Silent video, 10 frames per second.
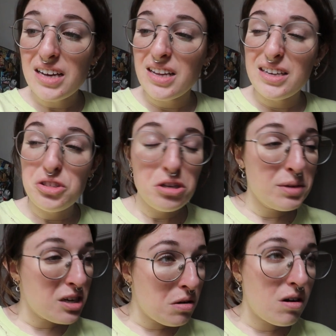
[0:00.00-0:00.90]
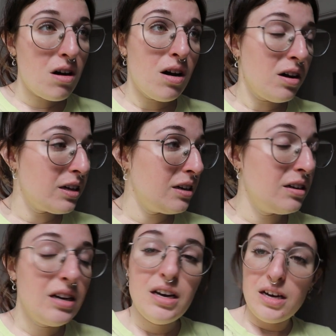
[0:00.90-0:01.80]
and like too much alcohol,
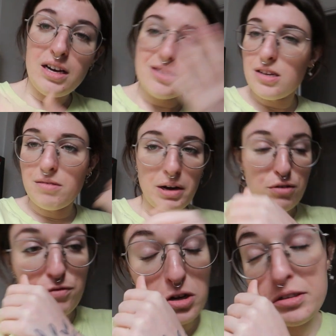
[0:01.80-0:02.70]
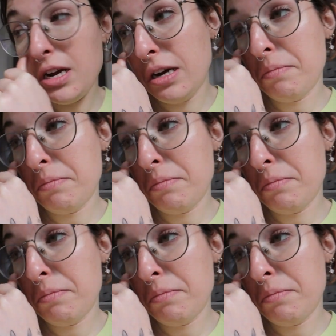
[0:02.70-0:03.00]
and it's on my own fault.